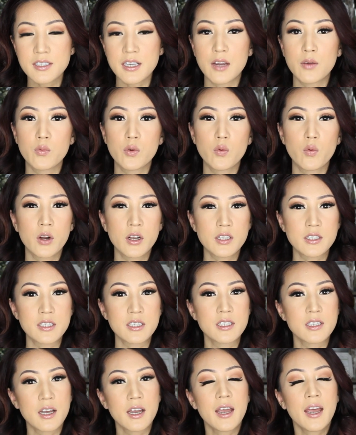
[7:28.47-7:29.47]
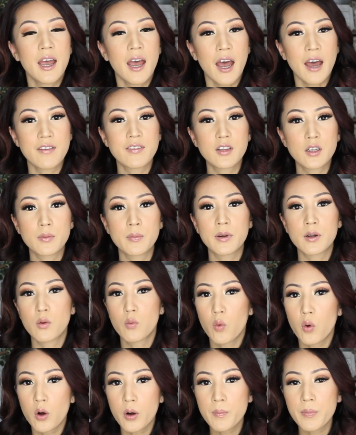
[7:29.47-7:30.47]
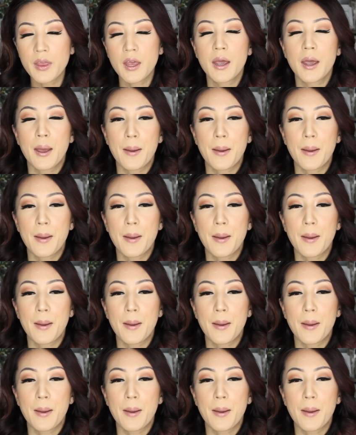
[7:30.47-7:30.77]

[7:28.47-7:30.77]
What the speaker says: and we wanted to have a little bit of warmth.